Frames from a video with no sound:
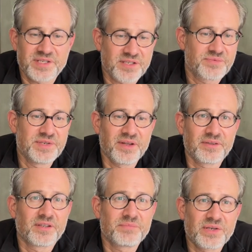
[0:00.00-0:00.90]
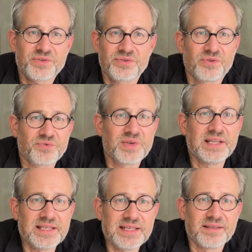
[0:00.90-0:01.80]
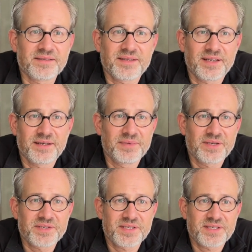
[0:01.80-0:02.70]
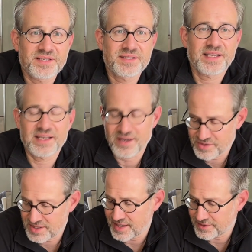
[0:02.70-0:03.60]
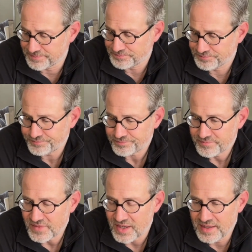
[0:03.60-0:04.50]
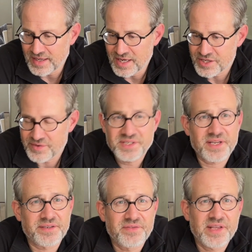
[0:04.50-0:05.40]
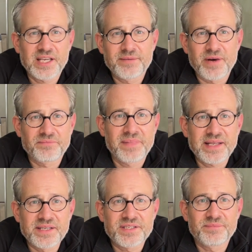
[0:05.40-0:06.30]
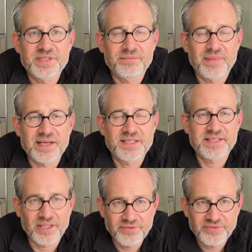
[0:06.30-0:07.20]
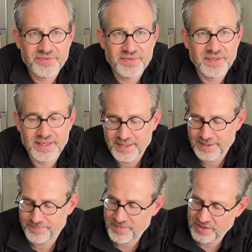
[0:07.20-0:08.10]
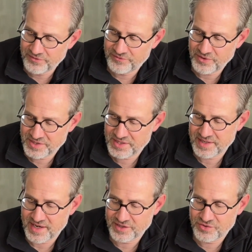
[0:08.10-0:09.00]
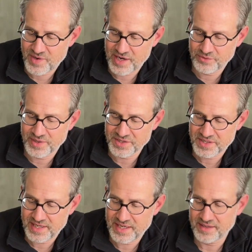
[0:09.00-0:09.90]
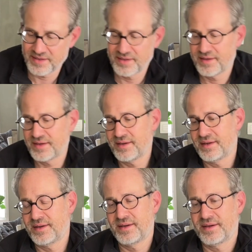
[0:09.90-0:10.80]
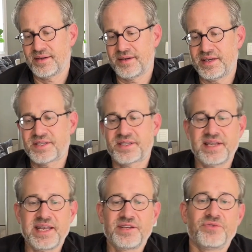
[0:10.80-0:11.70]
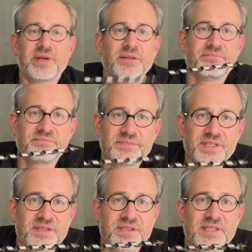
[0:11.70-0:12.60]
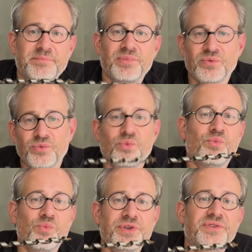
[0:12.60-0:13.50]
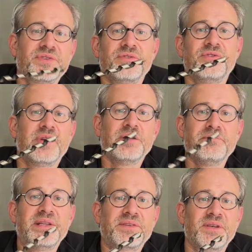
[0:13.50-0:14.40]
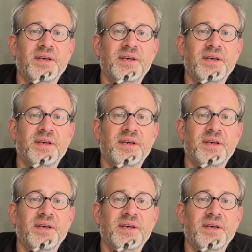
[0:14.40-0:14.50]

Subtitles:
it's redundant because you don't really need it because it's sticking outside. So I started thinking about making something myself, and the first thing I tried was a snake drill. It's a simple wood drill bit.